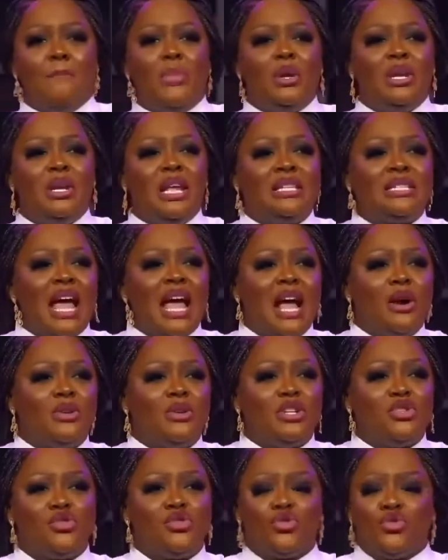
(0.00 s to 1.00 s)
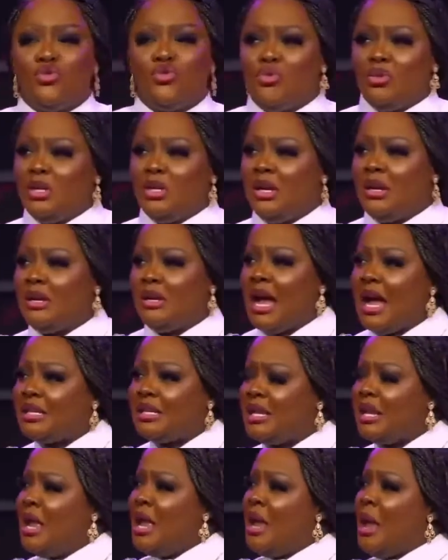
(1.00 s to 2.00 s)
But later I understood
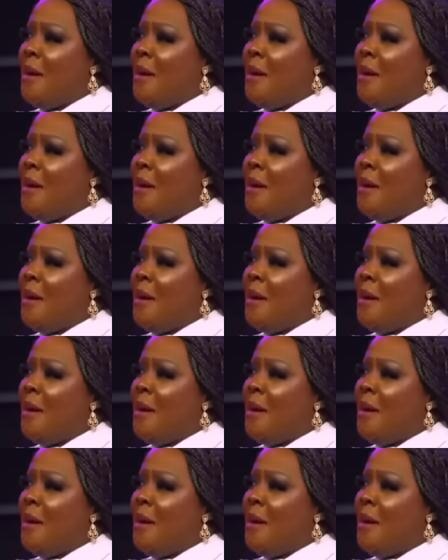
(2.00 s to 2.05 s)
that